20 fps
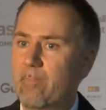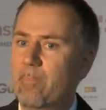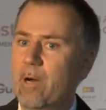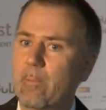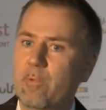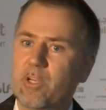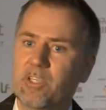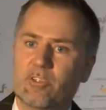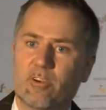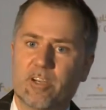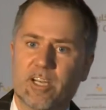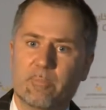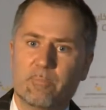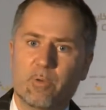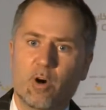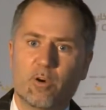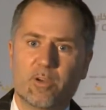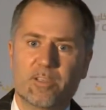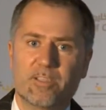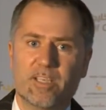published on any
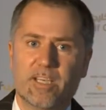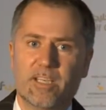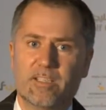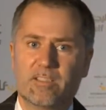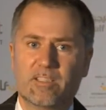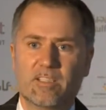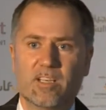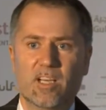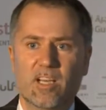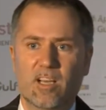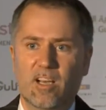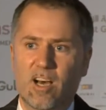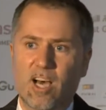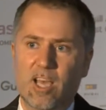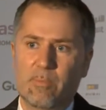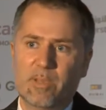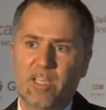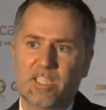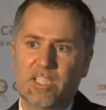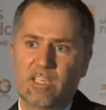boxes.
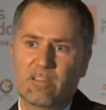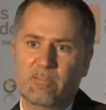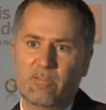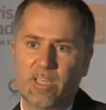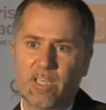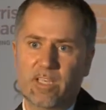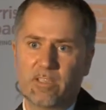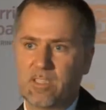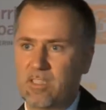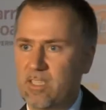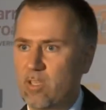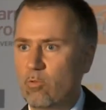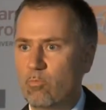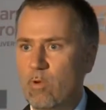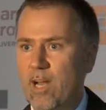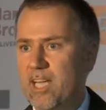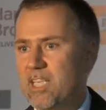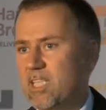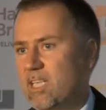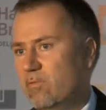IPTV is still
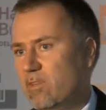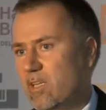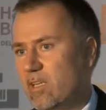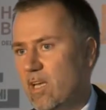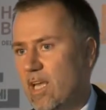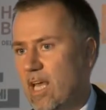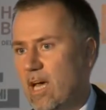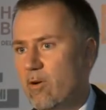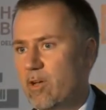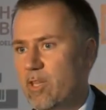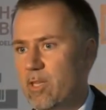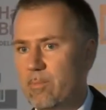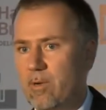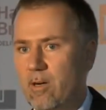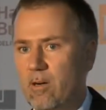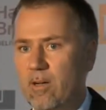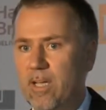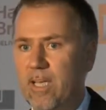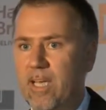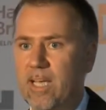relatively low in the
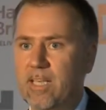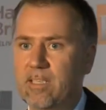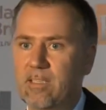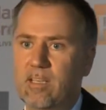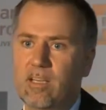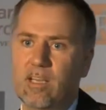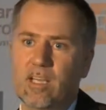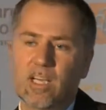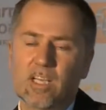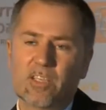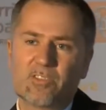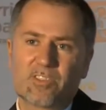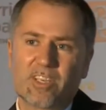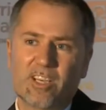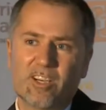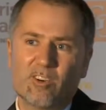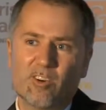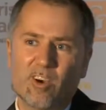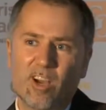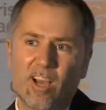market.
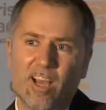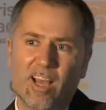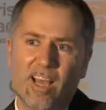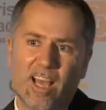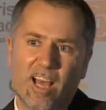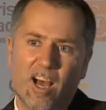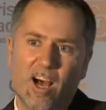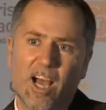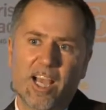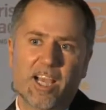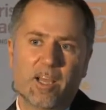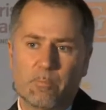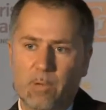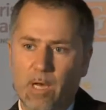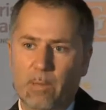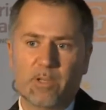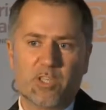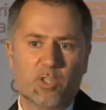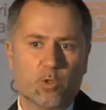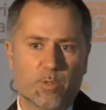So I can
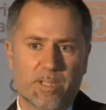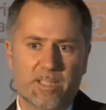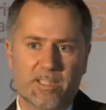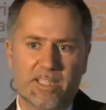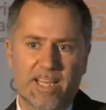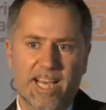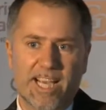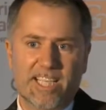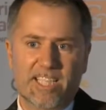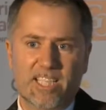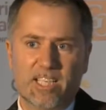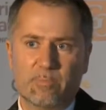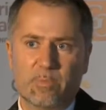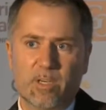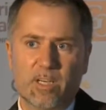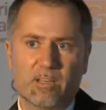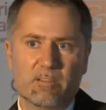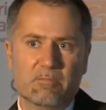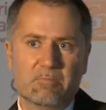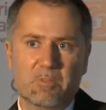publish all this data,
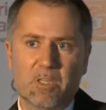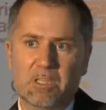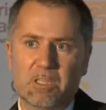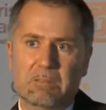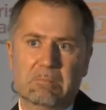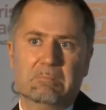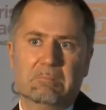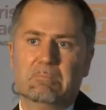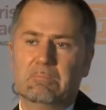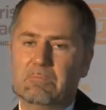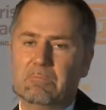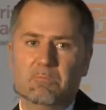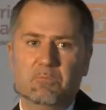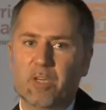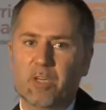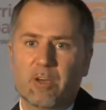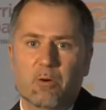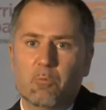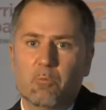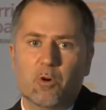but
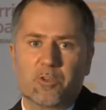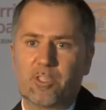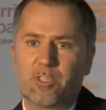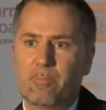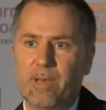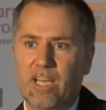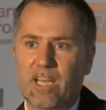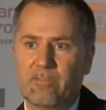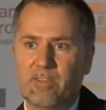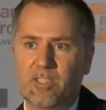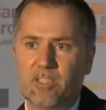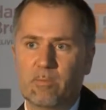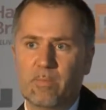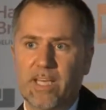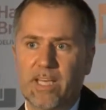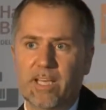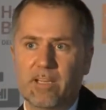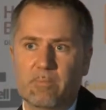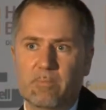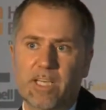what's the benefit to me?
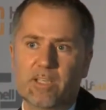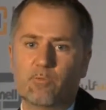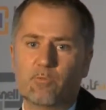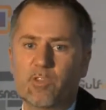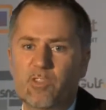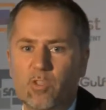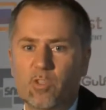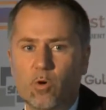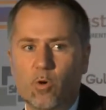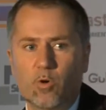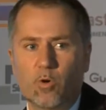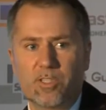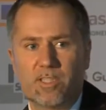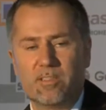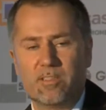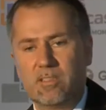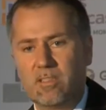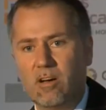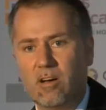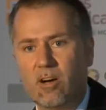It means resource,
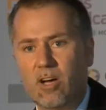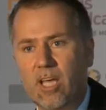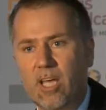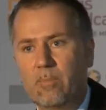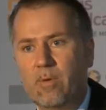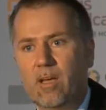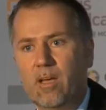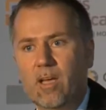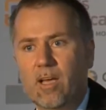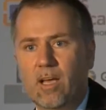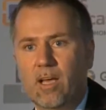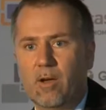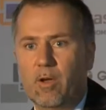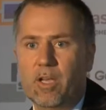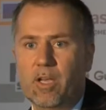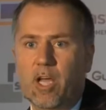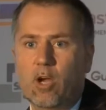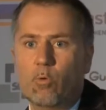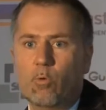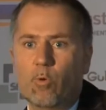time, and
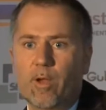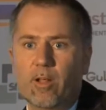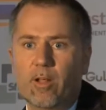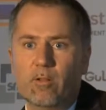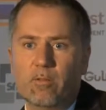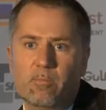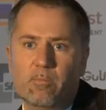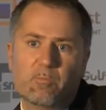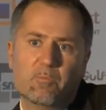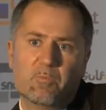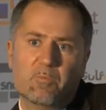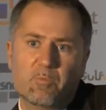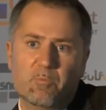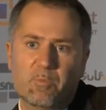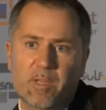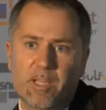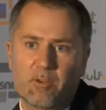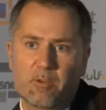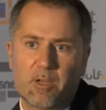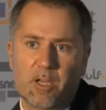no real
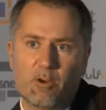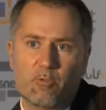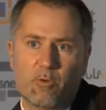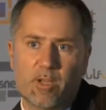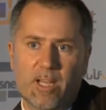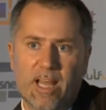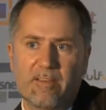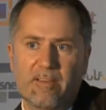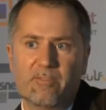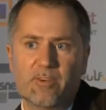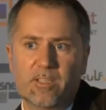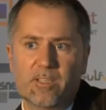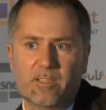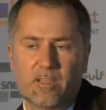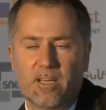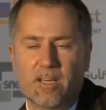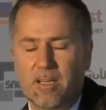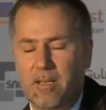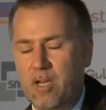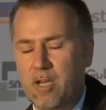effort,
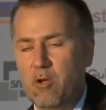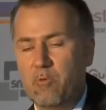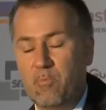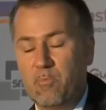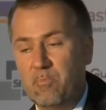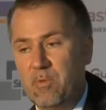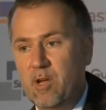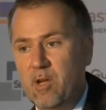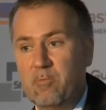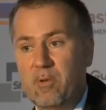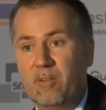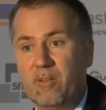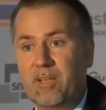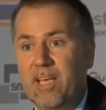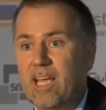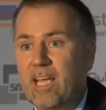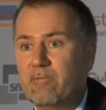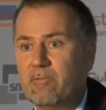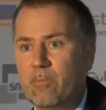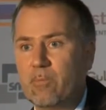no real
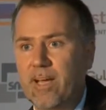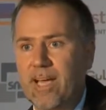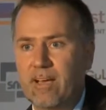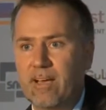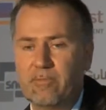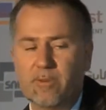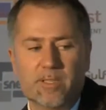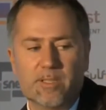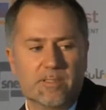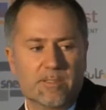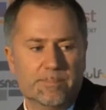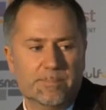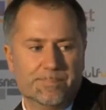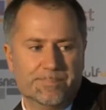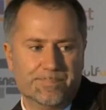gain for my efforts.